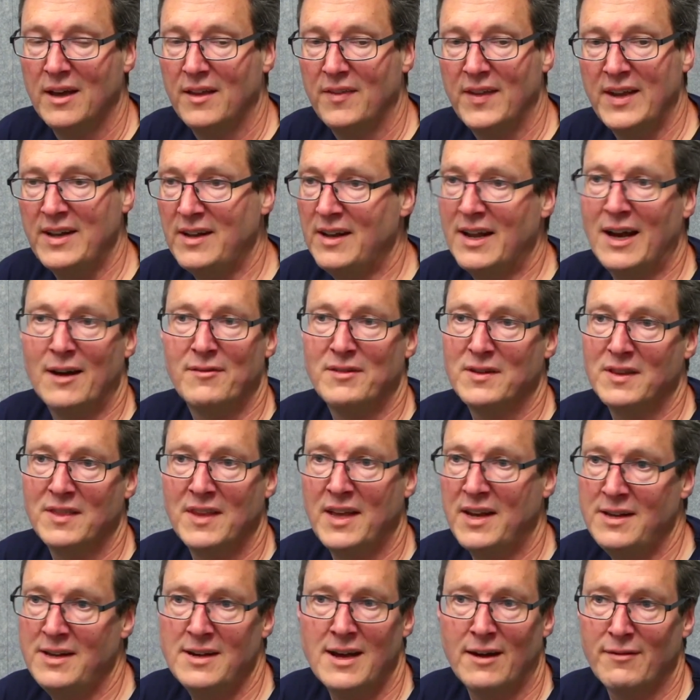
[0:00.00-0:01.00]
They didn't have a
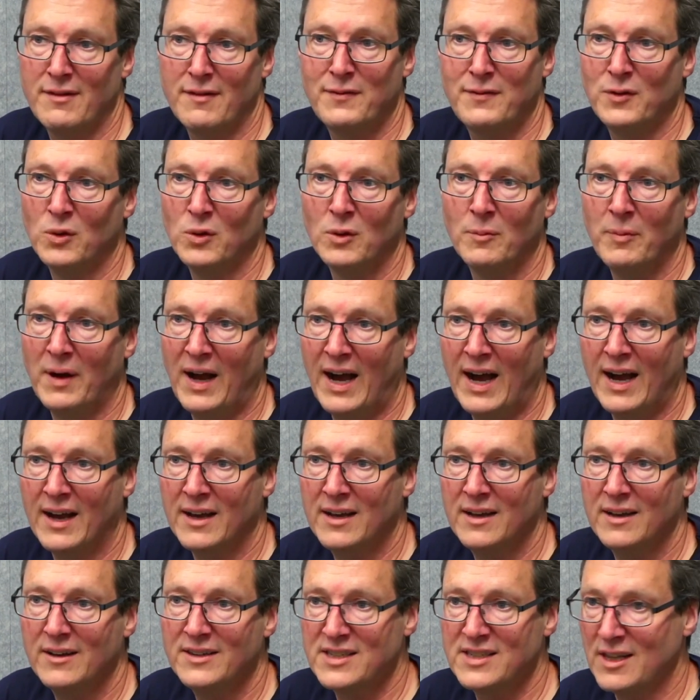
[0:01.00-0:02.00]

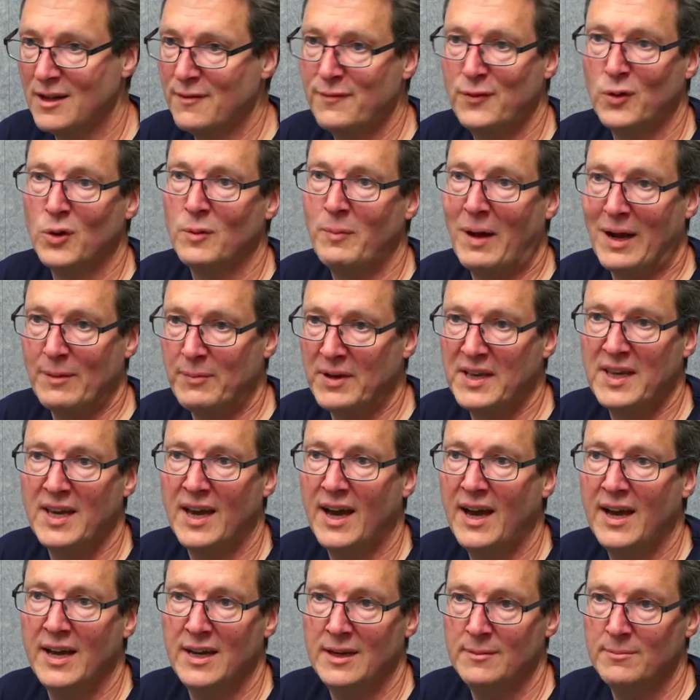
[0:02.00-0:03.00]
fallback, so the fallback
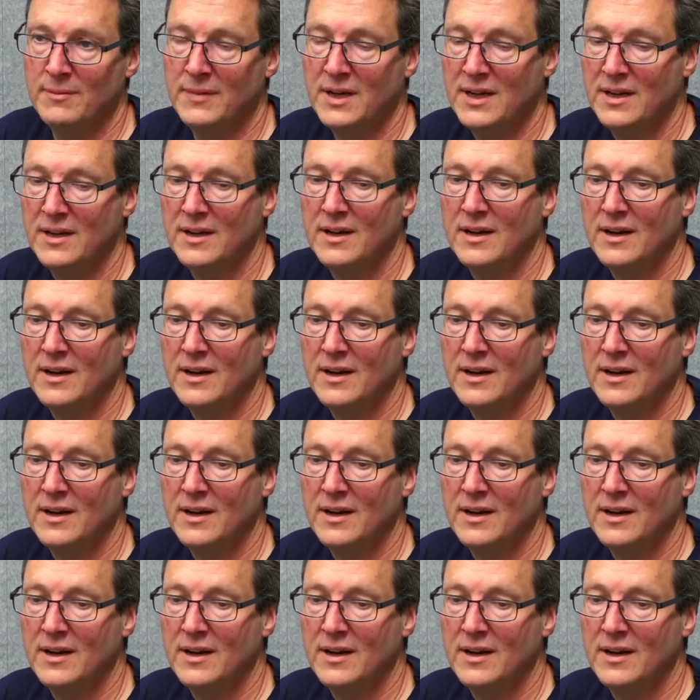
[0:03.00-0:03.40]
became